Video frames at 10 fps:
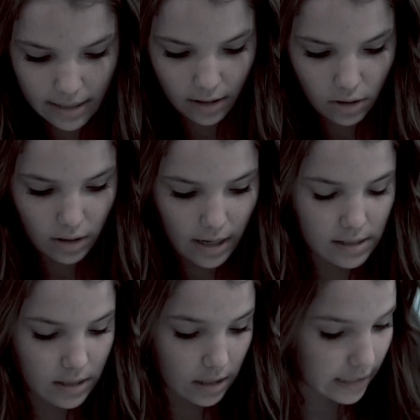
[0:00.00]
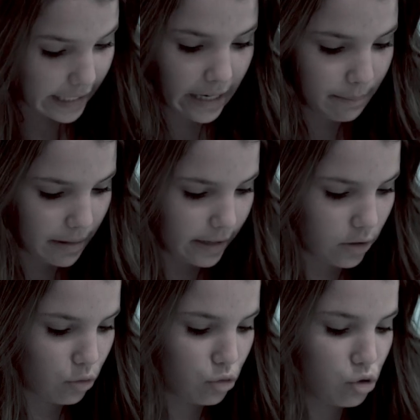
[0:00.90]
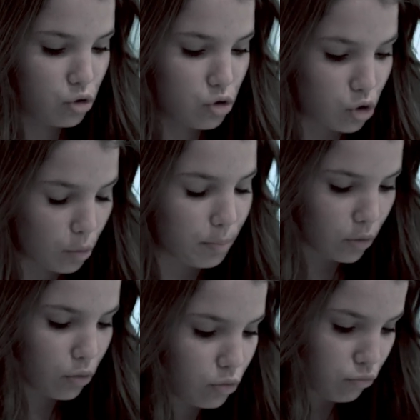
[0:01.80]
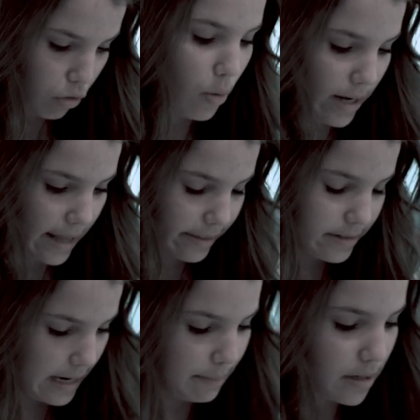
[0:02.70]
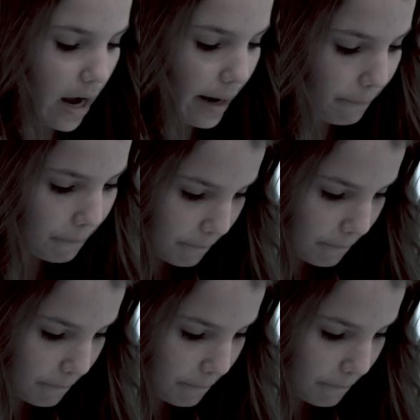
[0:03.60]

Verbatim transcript: it's like it's clean, but like super roady at the same time.